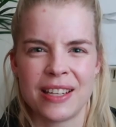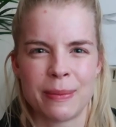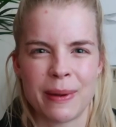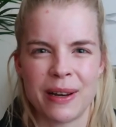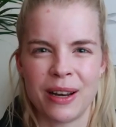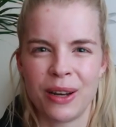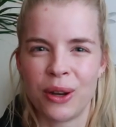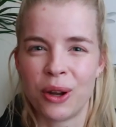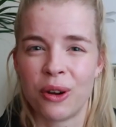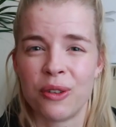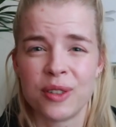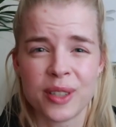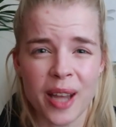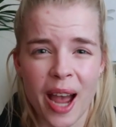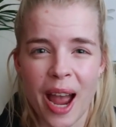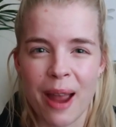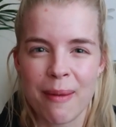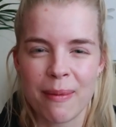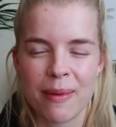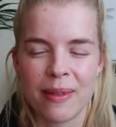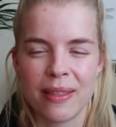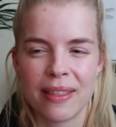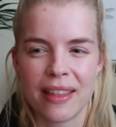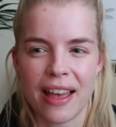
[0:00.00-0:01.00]
you spend a lot of
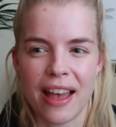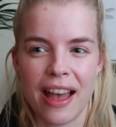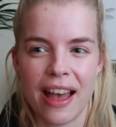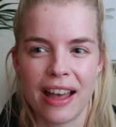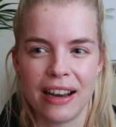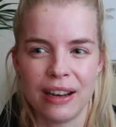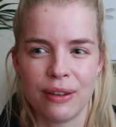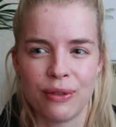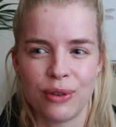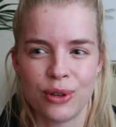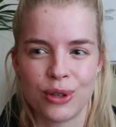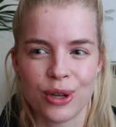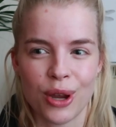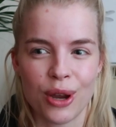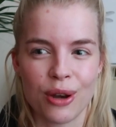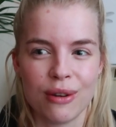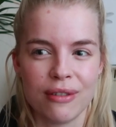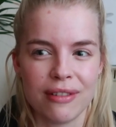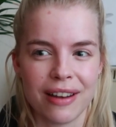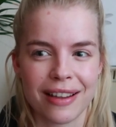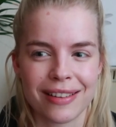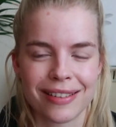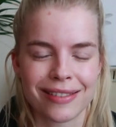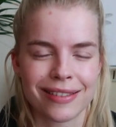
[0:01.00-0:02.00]
time in there and if you
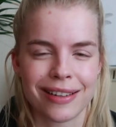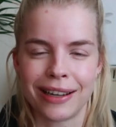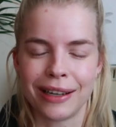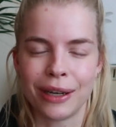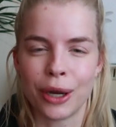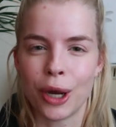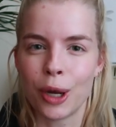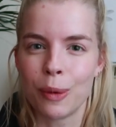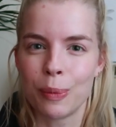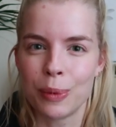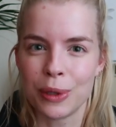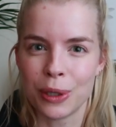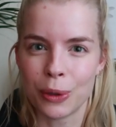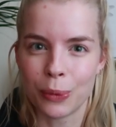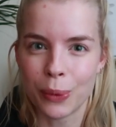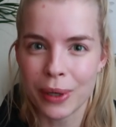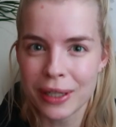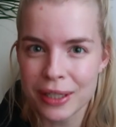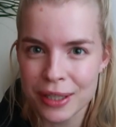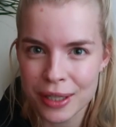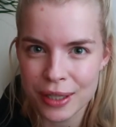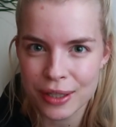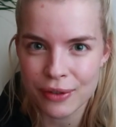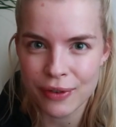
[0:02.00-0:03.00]
don't necessarily open your
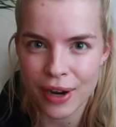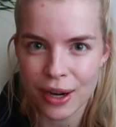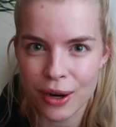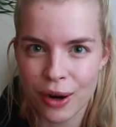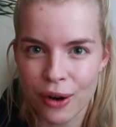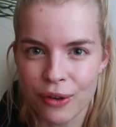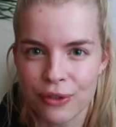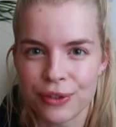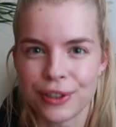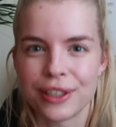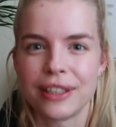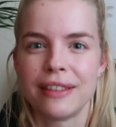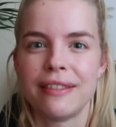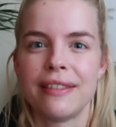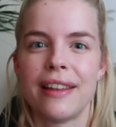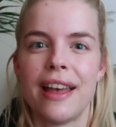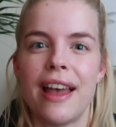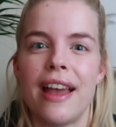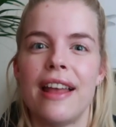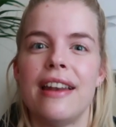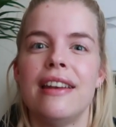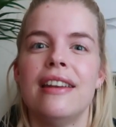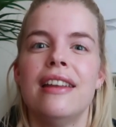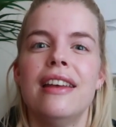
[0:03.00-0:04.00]
windows very often
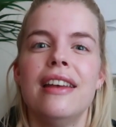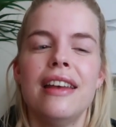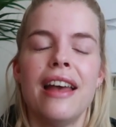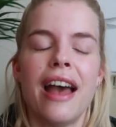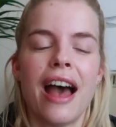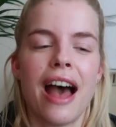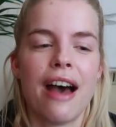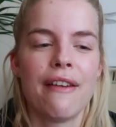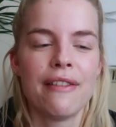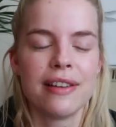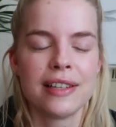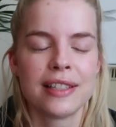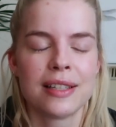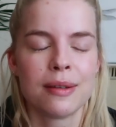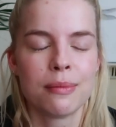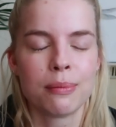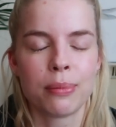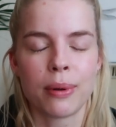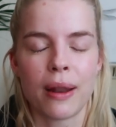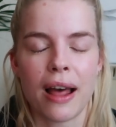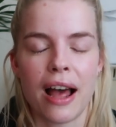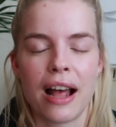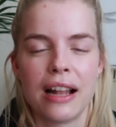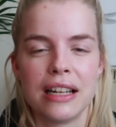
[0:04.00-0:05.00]
then having
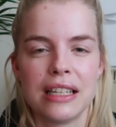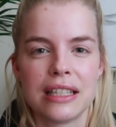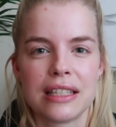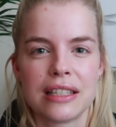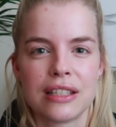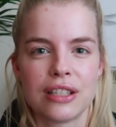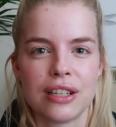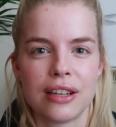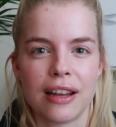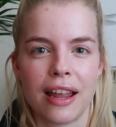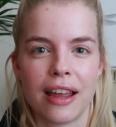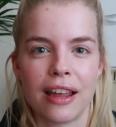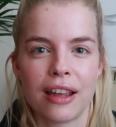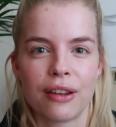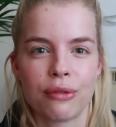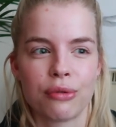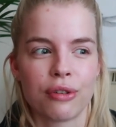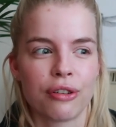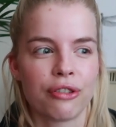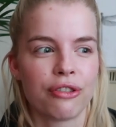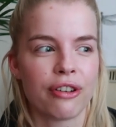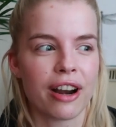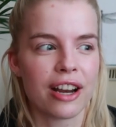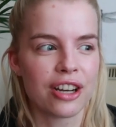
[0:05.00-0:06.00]
some plants to like
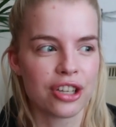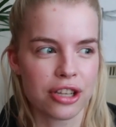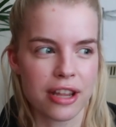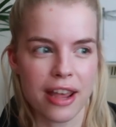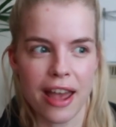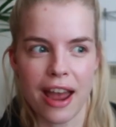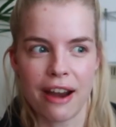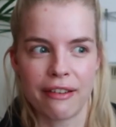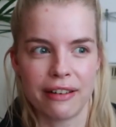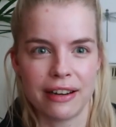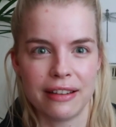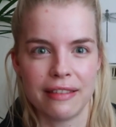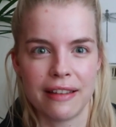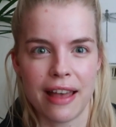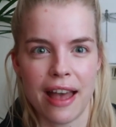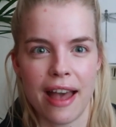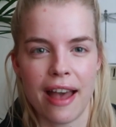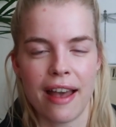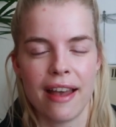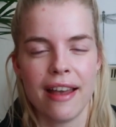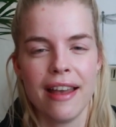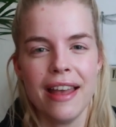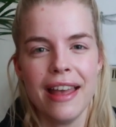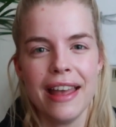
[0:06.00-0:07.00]
refresh the air in
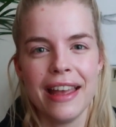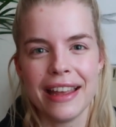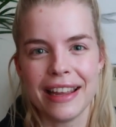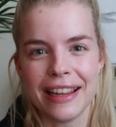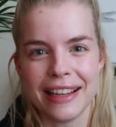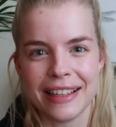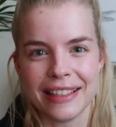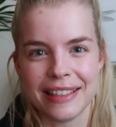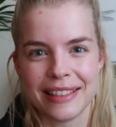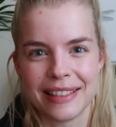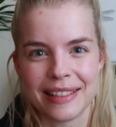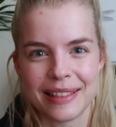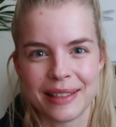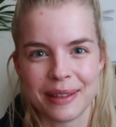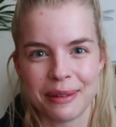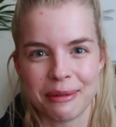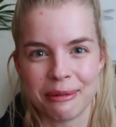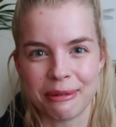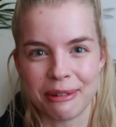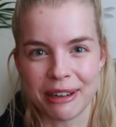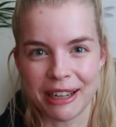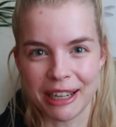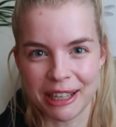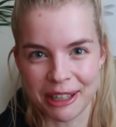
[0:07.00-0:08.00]
there is
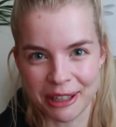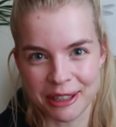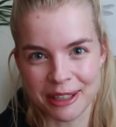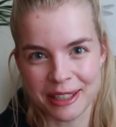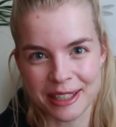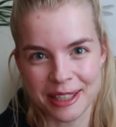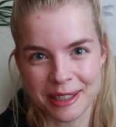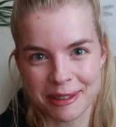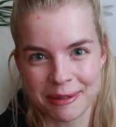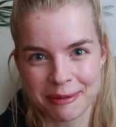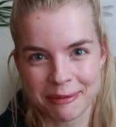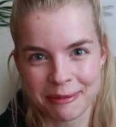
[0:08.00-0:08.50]
really good.